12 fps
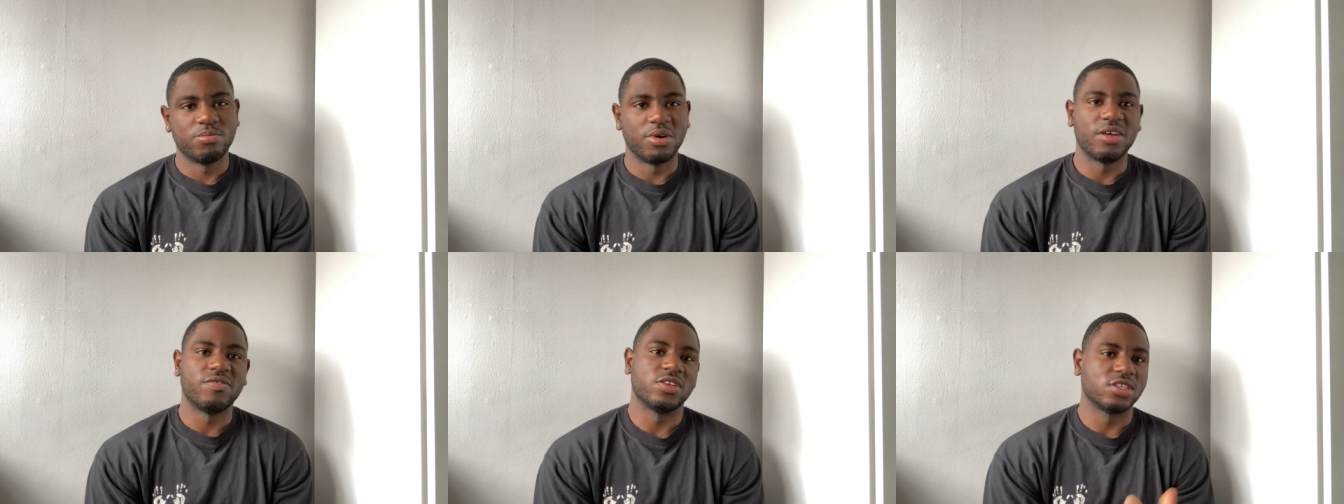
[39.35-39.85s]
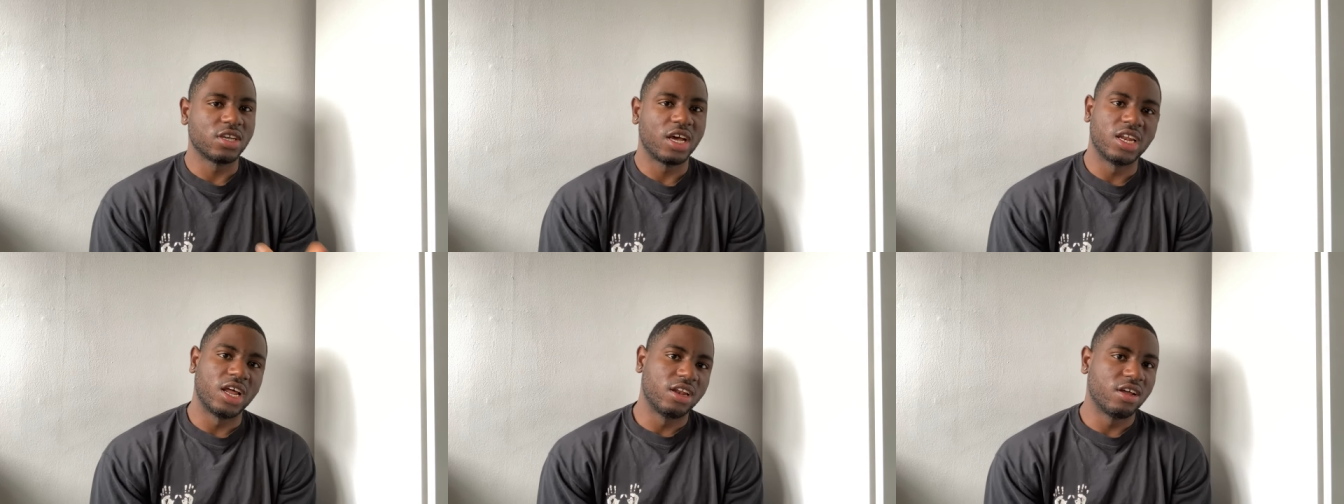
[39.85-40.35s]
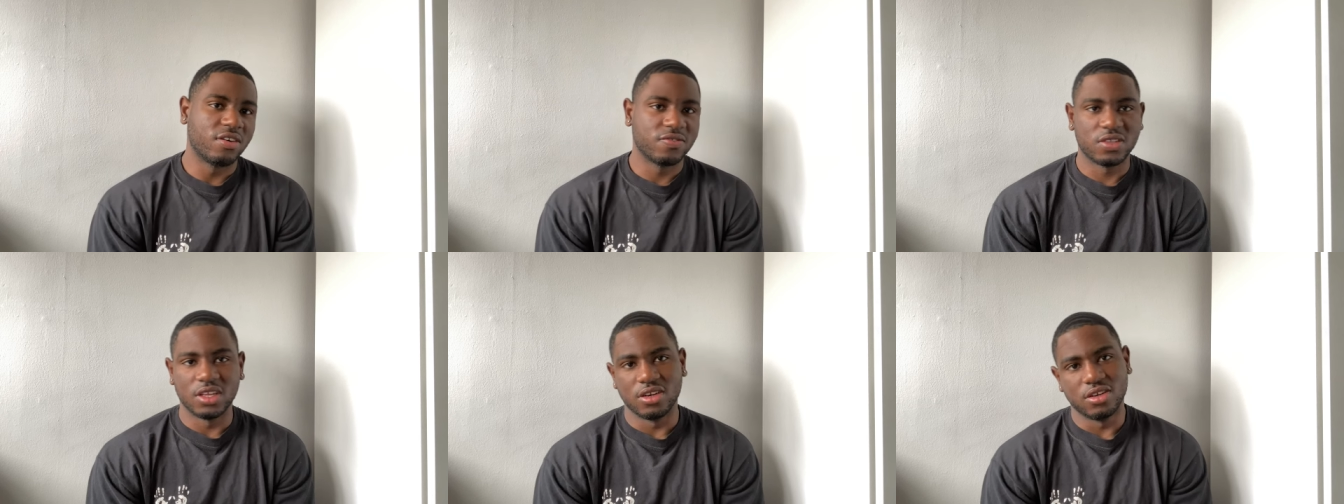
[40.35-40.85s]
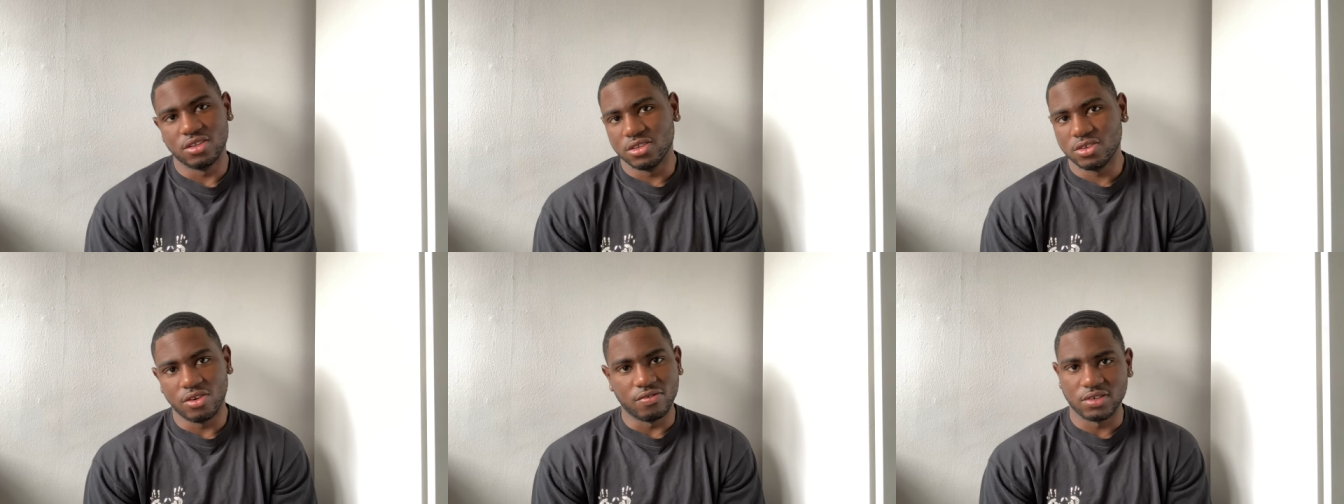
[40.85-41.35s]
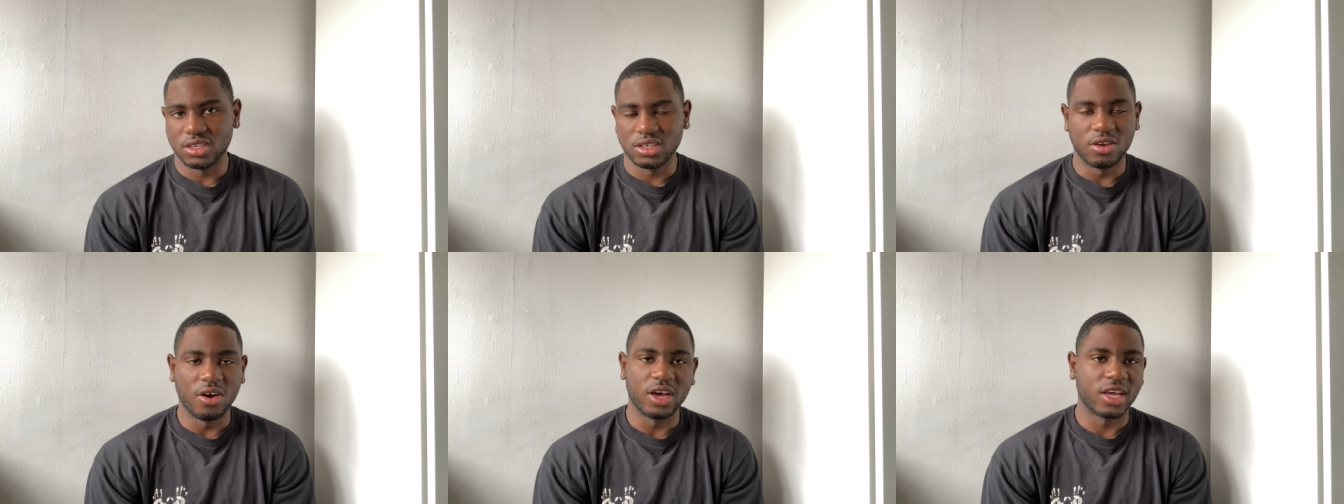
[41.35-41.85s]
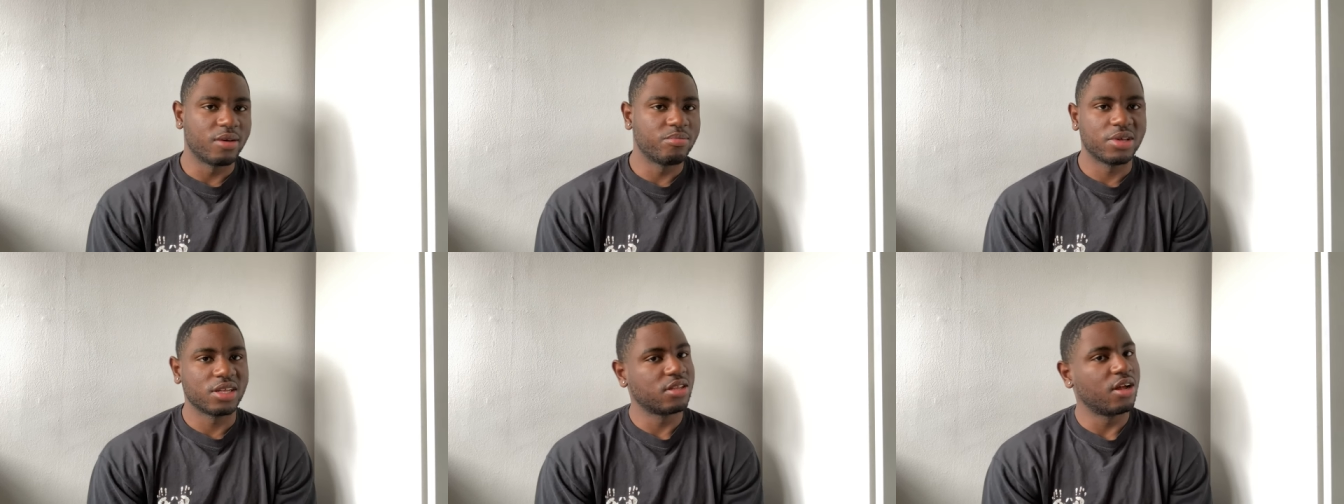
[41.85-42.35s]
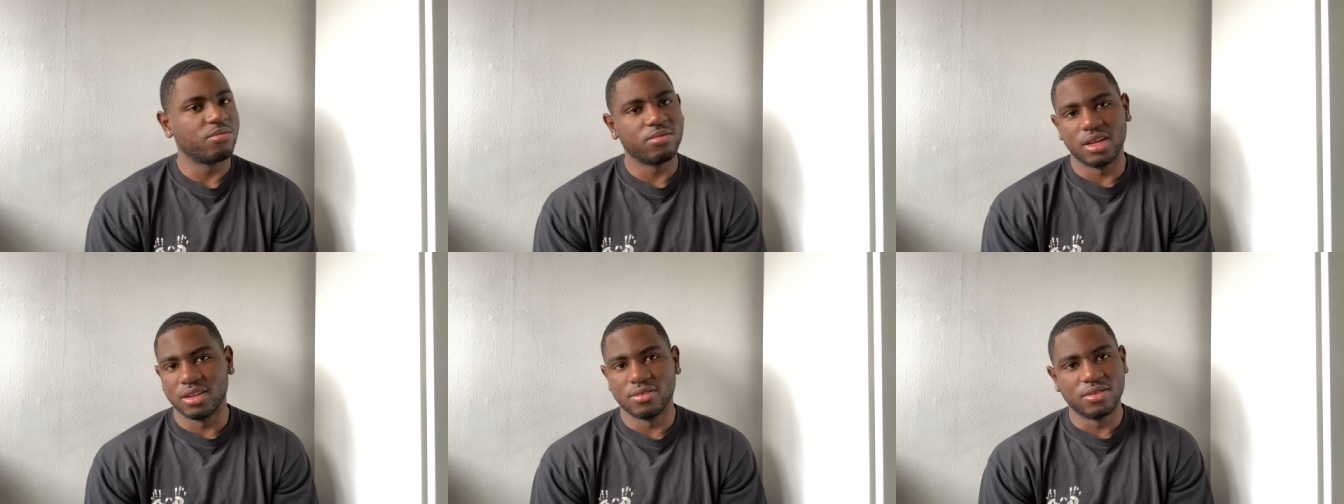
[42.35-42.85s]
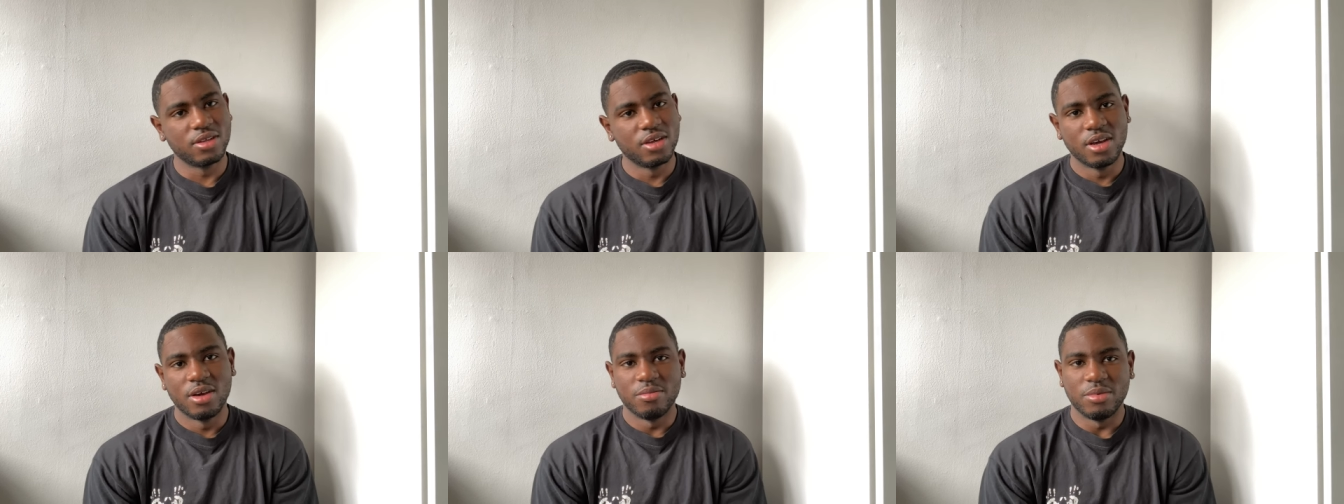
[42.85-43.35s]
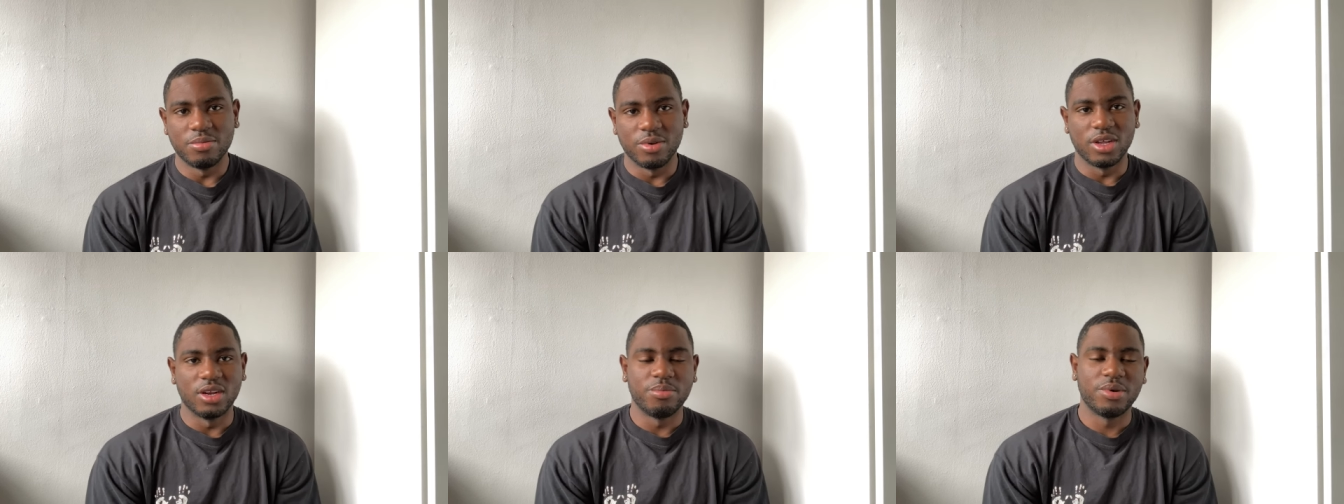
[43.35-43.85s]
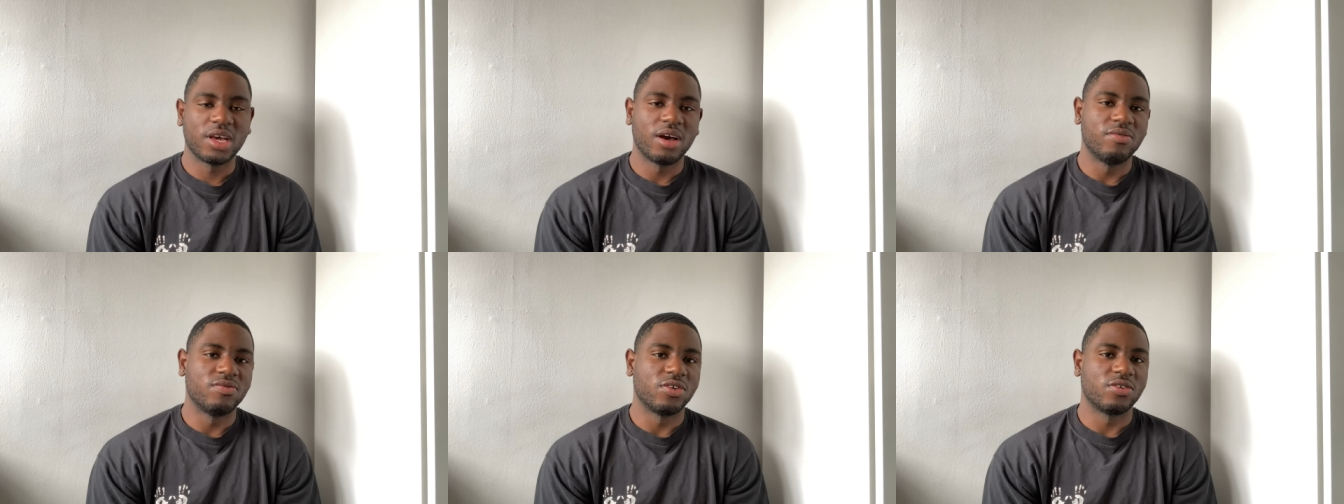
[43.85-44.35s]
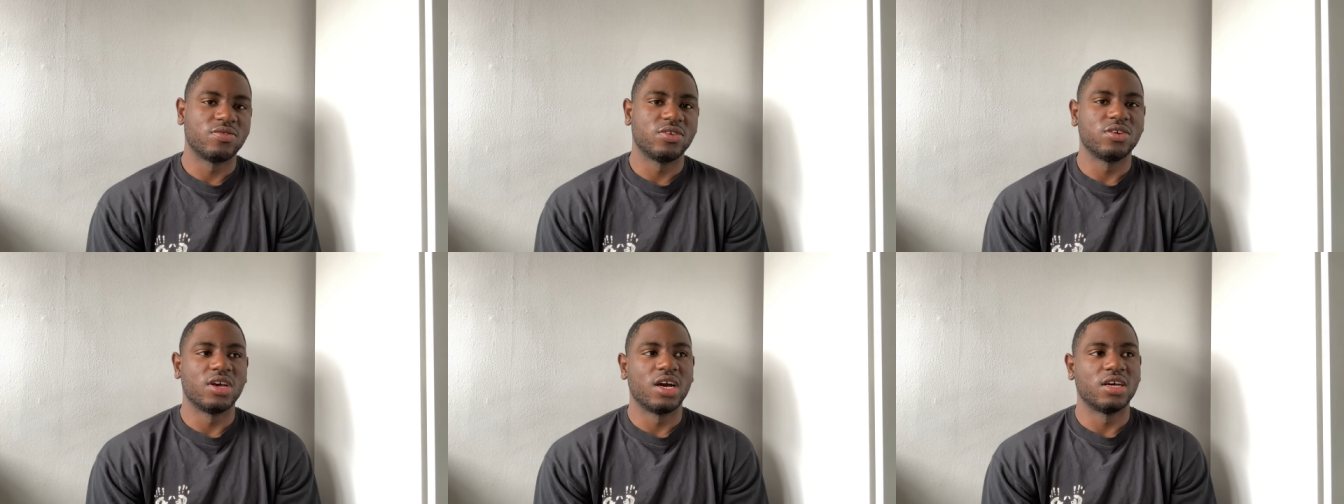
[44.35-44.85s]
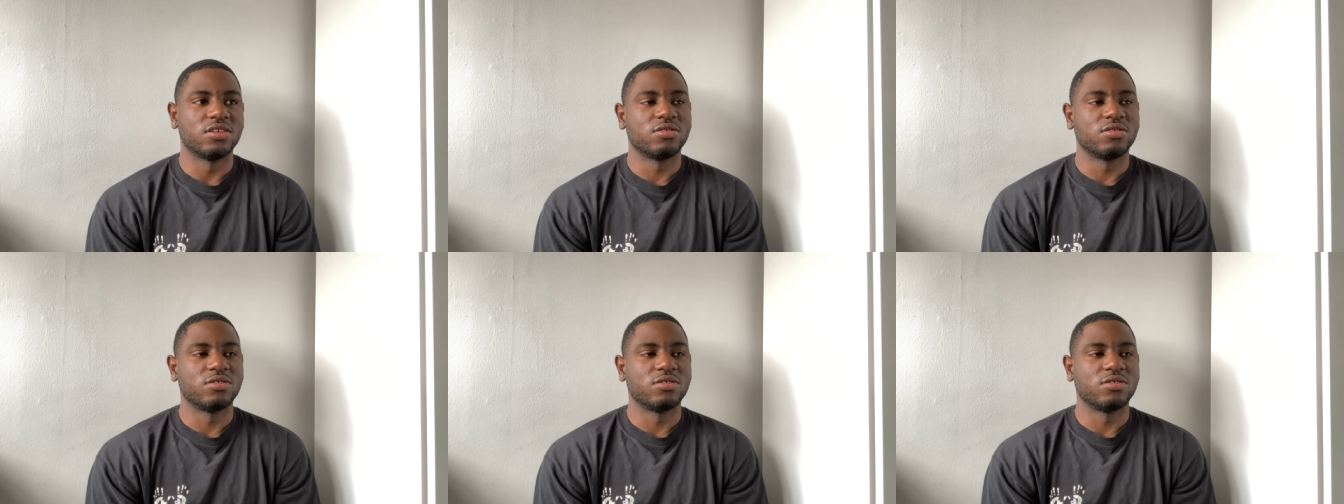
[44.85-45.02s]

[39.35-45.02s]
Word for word: But if it's something I love, then it's obviously gotta get picked up and be put in the pickup look for you guys.